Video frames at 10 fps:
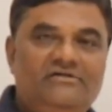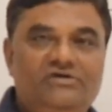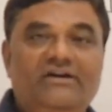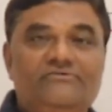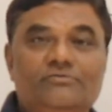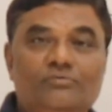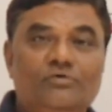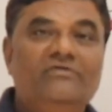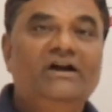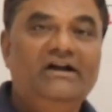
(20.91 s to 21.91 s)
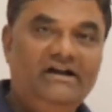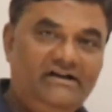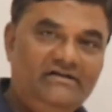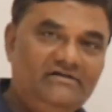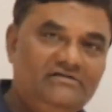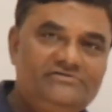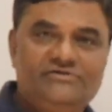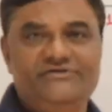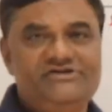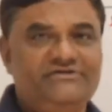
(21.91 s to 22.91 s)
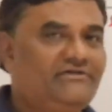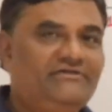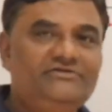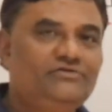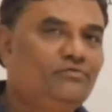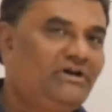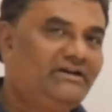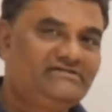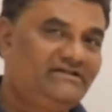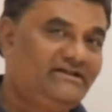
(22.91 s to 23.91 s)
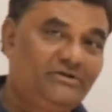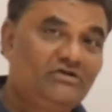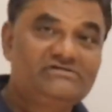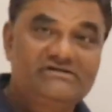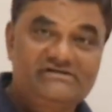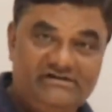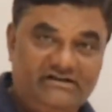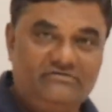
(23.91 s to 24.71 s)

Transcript: You have to move head. So whichever one you can select because it is